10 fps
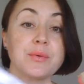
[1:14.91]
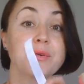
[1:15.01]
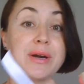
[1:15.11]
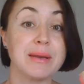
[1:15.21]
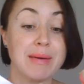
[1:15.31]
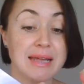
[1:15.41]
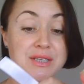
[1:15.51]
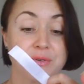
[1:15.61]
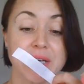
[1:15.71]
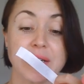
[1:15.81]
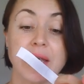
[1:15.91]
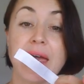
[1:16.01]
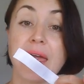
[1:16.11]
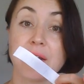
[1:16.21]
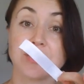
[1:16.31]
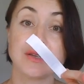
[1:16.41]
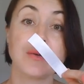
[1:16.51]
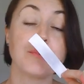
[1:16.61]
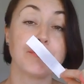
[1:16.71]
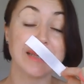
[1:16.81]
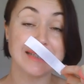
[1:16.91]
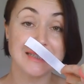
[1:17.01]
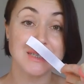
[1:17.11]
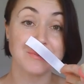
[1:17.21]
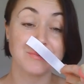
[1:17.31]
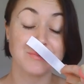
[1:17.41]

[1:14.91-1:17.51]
green mandarin and mint.